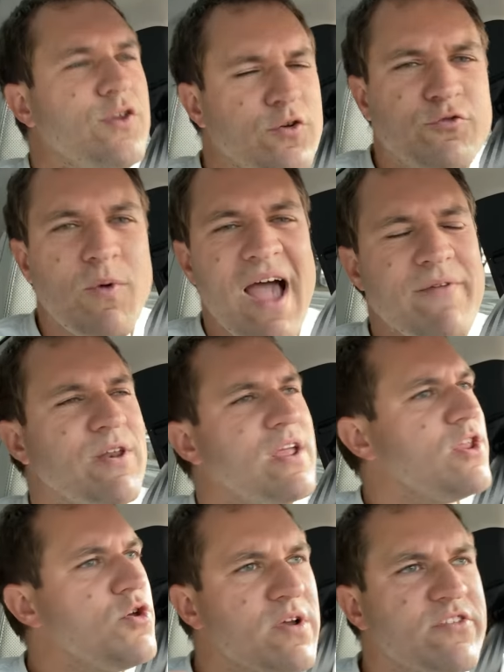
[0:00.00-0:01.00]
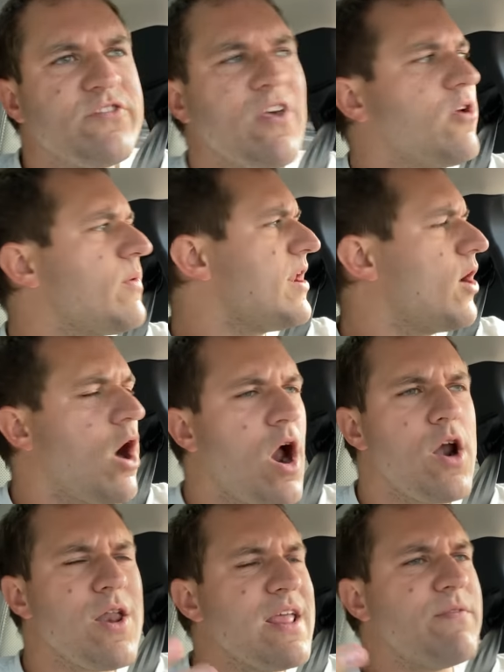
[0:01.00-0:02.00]
You're driving it, you accelerate
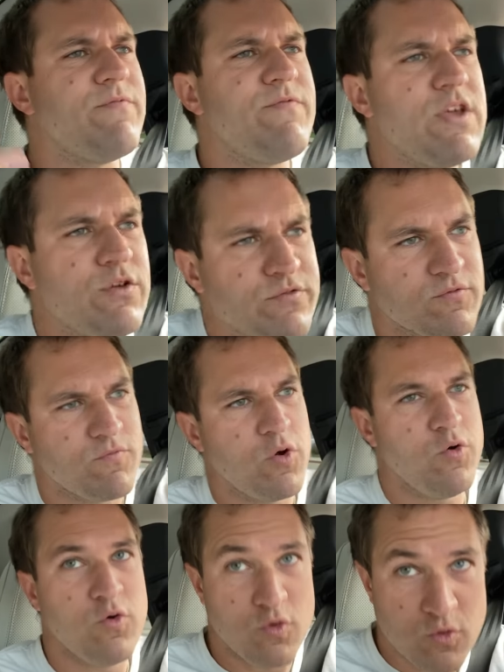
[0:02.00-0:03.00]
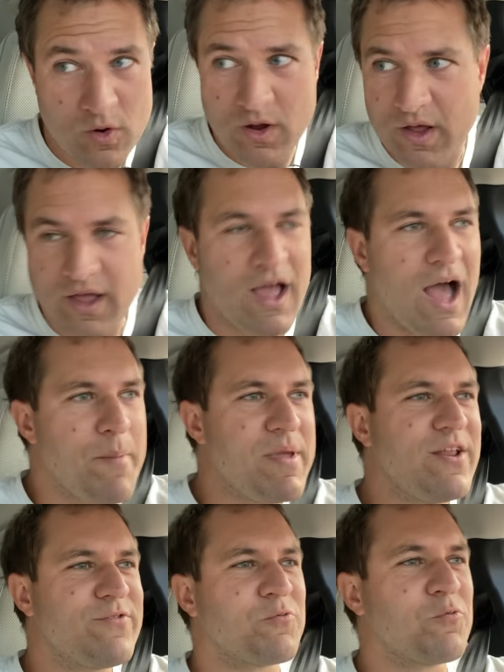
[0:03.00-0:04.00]
hard, it feels I
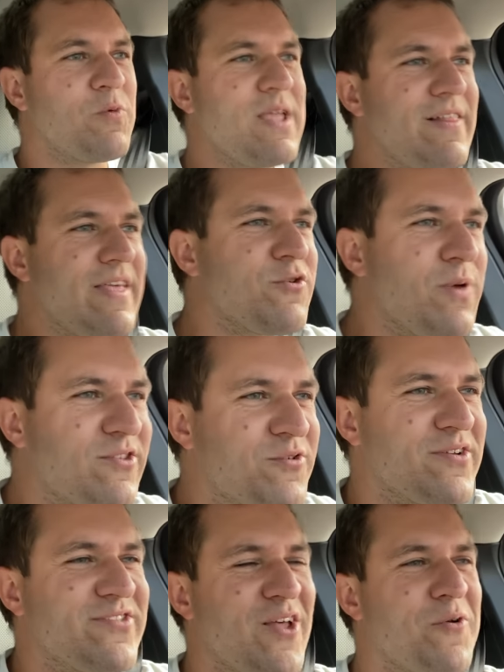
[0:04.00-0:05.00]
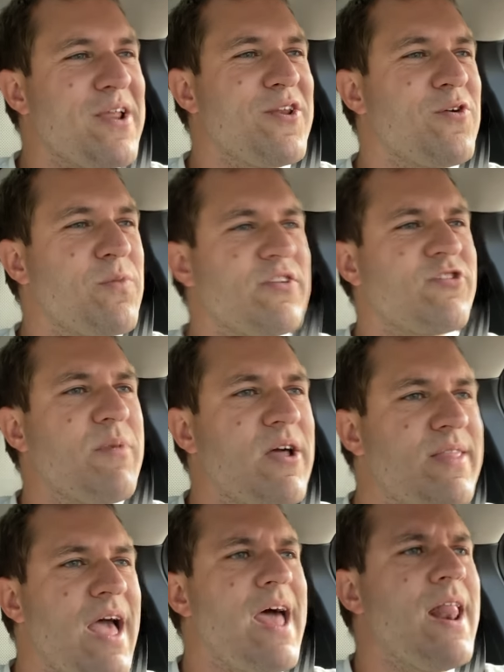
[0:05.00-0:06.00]
mean, it's really quick to accelerate, no question
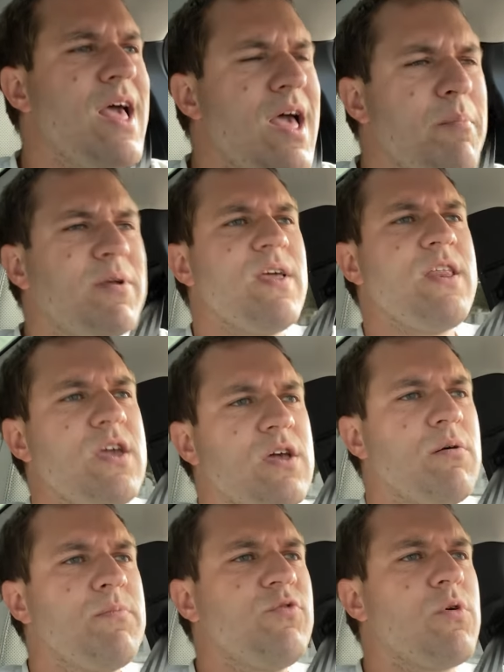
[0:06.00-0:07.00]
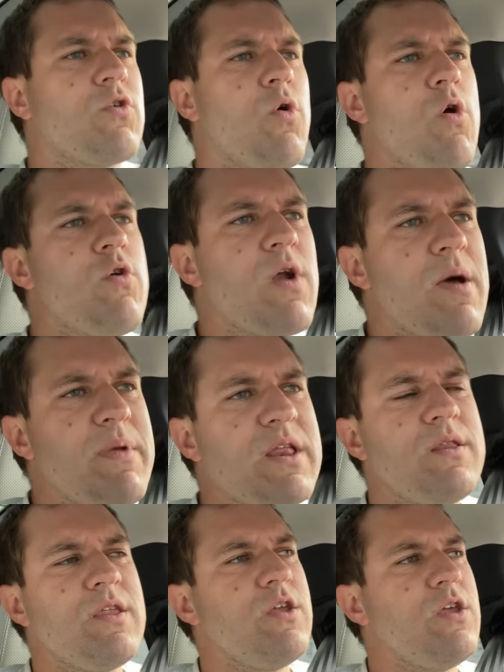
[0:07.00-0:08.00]
about that. But then you come to a corner. I
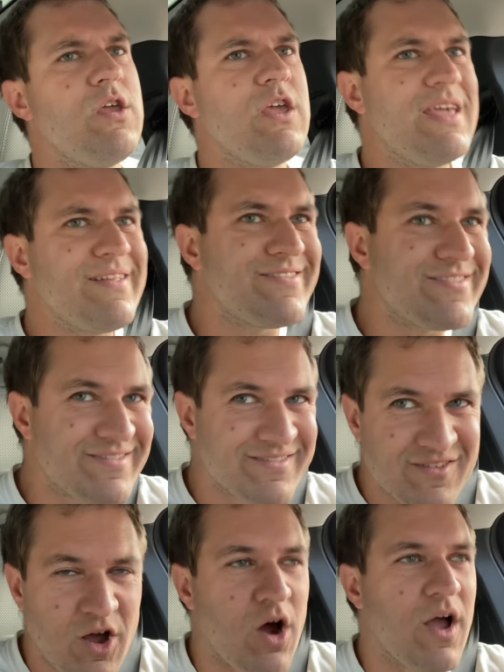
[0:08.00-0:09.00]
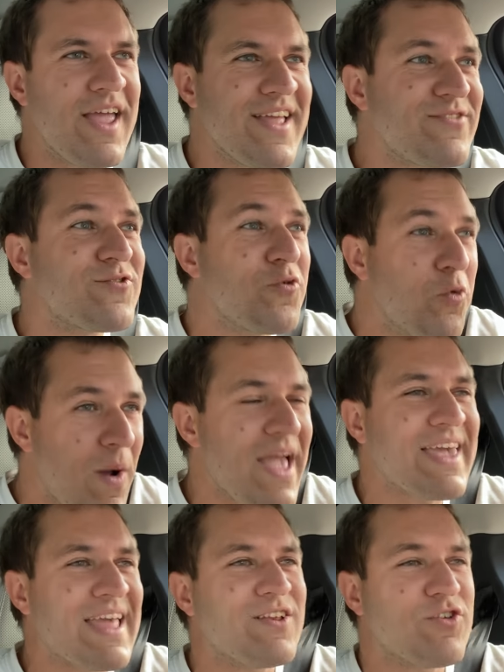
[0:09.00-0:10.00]
mean, it's it's
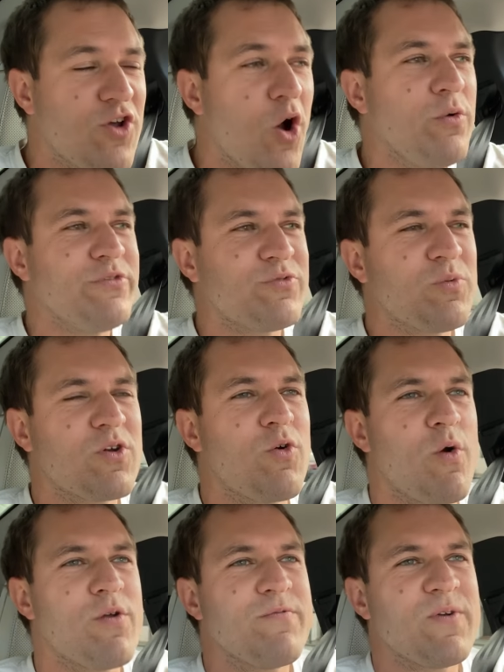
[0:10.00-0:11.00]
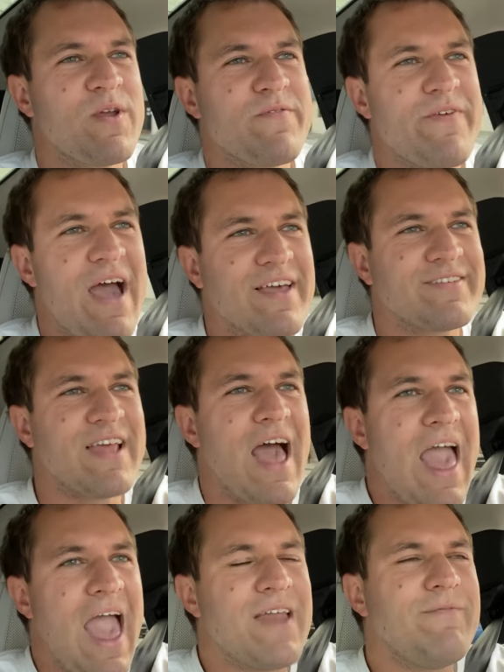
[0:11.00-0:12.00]
quick. It goes through a corner very fast
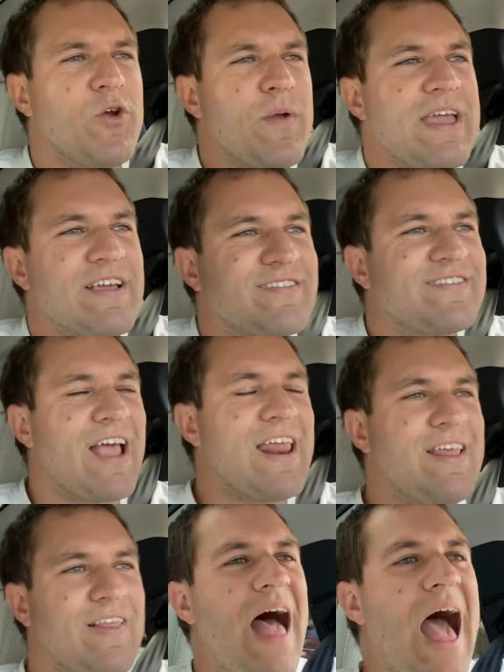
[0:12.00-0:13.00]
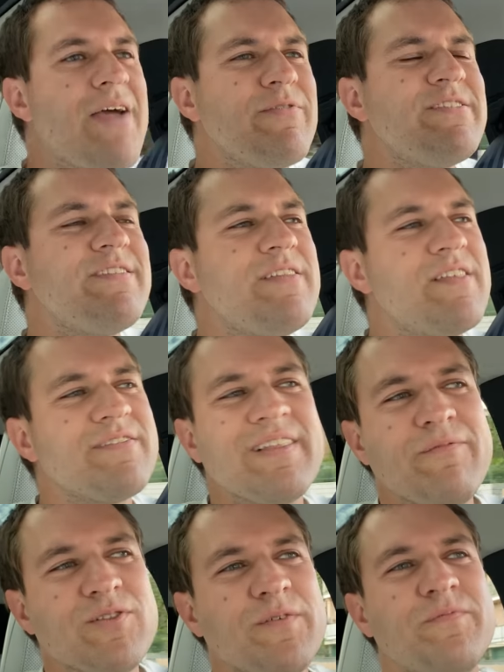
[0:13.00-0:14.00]
and very excitingly. I haven't seen this
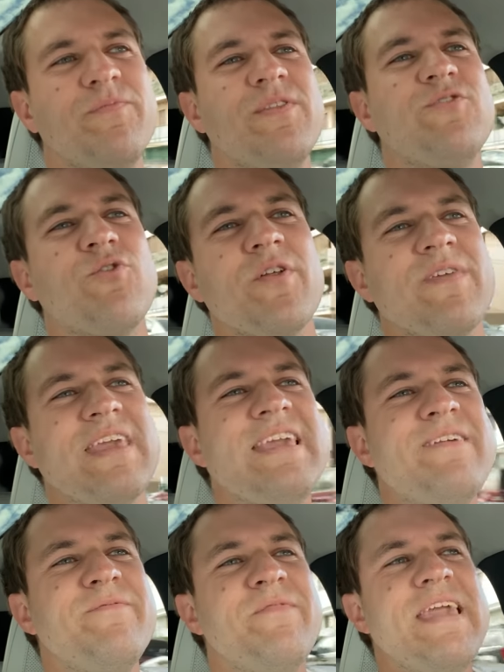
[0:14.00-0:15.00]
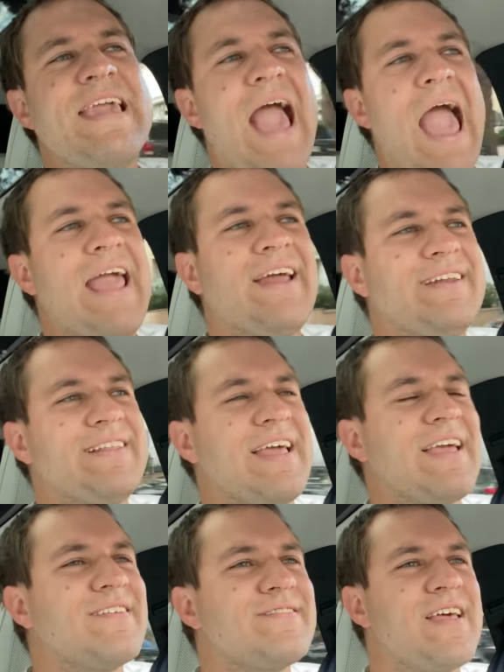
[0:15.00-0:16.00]
level of sort of EV
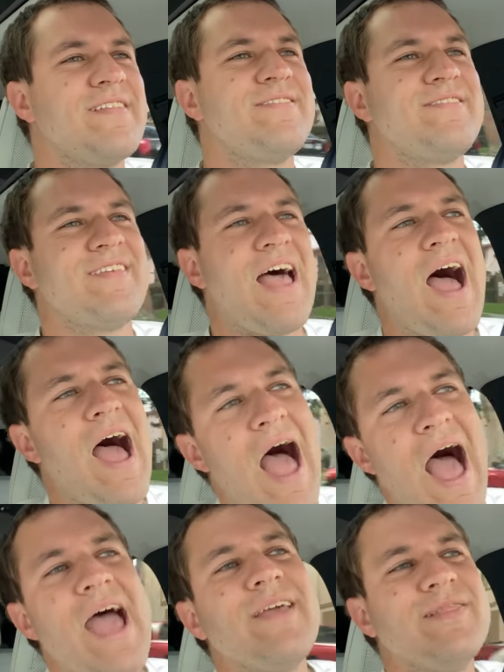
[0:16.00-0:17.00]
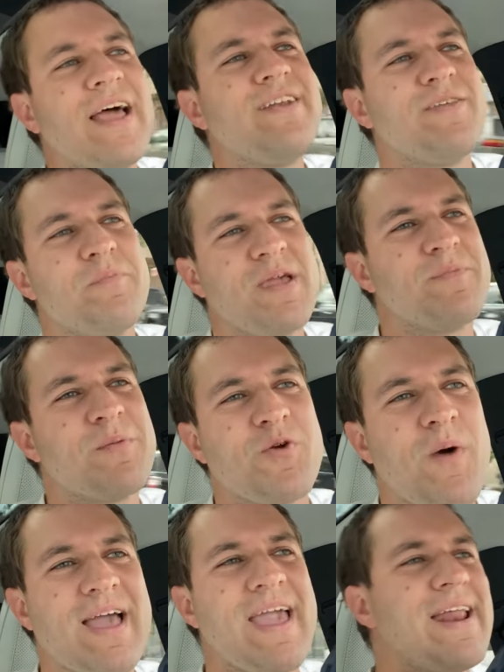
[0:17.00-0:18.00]
handling since I liked the BMW
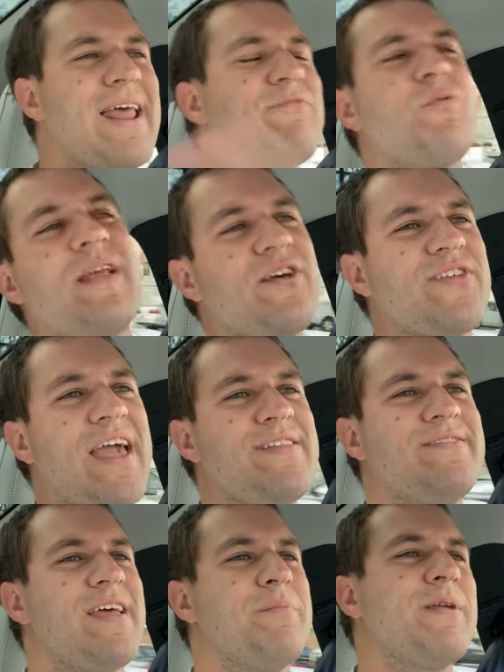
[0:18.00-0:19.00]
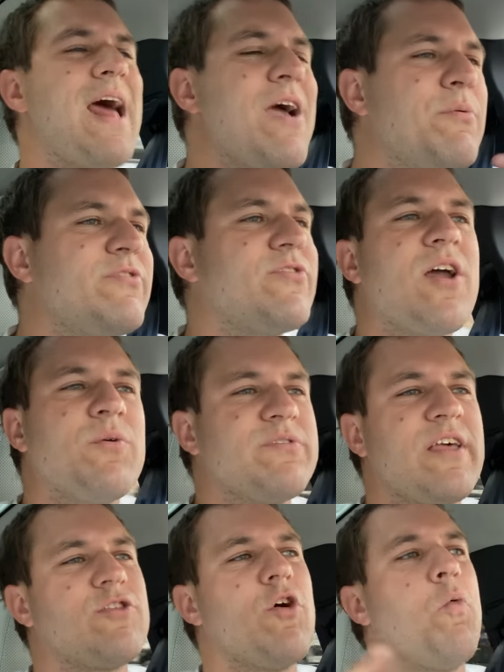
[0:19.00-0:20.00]
i8. Everyone else hates it, but I always thought it was
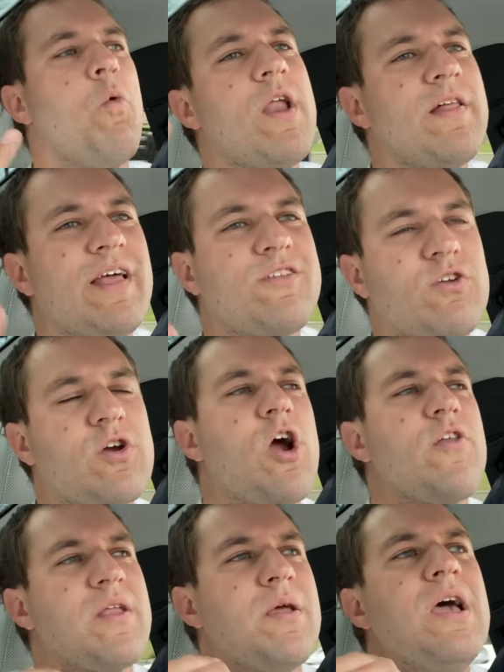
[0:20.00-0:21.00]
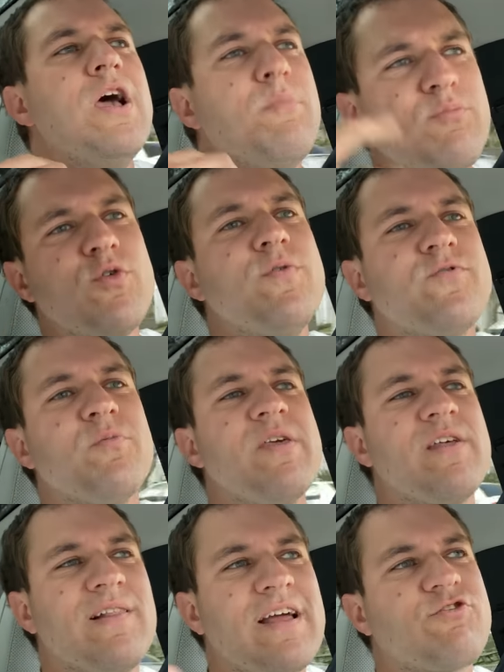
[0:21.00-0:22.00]
like the one electric car that proved to me
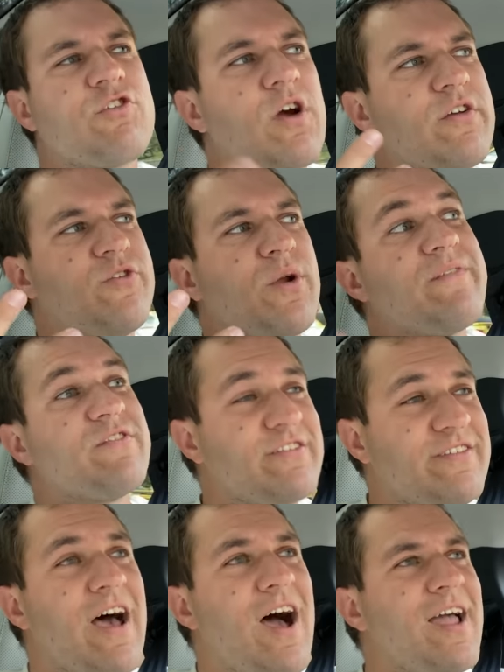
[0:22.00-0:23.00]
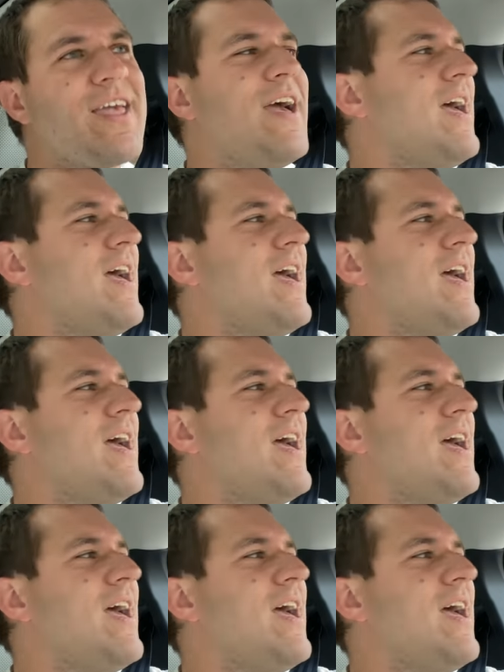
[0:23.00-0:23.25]
that electric cars don't have to suck.